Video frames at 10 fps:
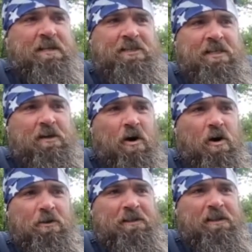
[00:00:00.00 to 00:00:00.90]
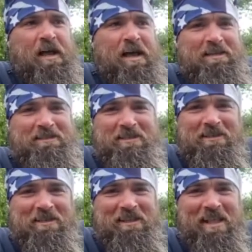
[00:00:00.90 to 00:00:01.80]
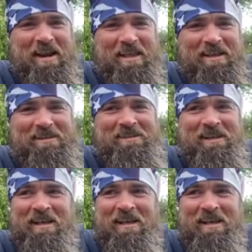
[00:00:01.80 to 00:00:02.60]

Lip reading: and she called and lied to the dentist,